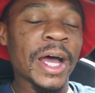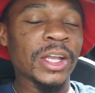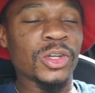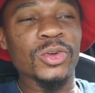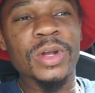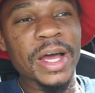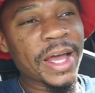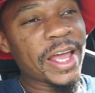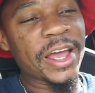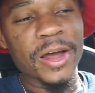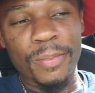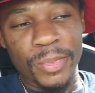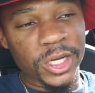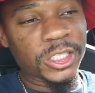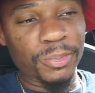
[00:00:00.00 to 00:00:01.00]
I do not
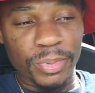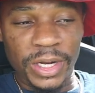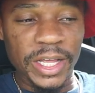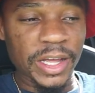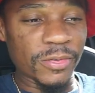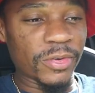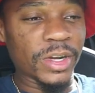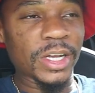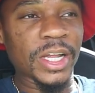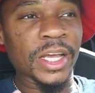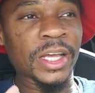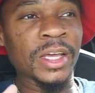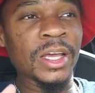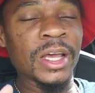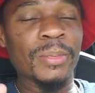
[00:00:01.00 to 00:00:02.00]
have much planned for
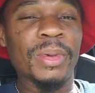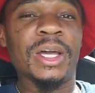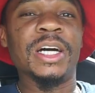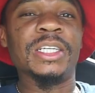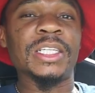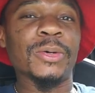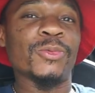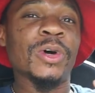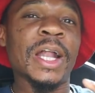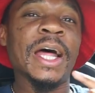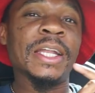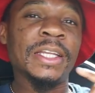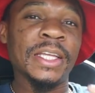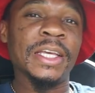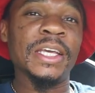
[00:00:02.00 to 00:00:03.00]
today because what
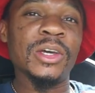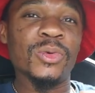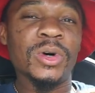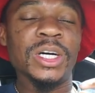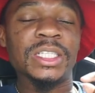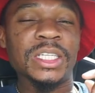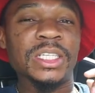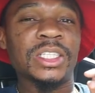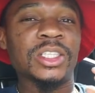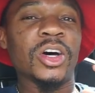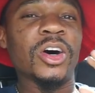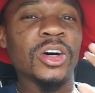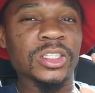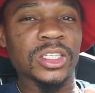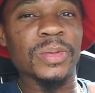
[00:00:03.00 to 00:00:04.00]
I did was
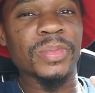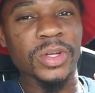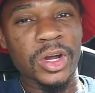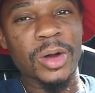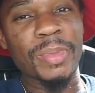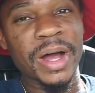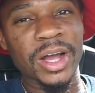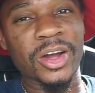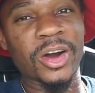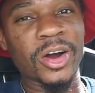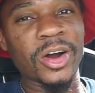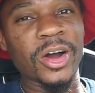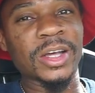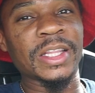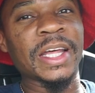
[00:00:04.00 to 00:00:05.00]
install something on my
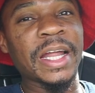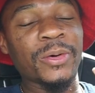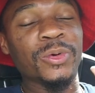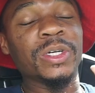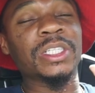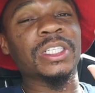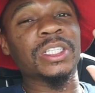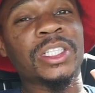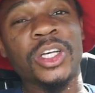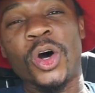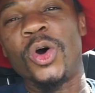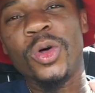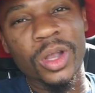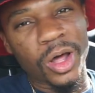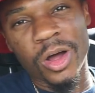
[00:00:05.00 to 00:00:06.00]
car that it was
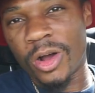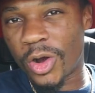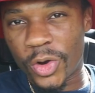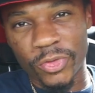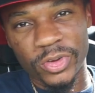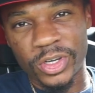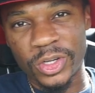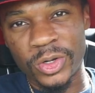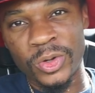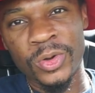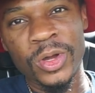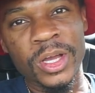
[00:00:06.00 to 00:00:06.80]
so long overdue.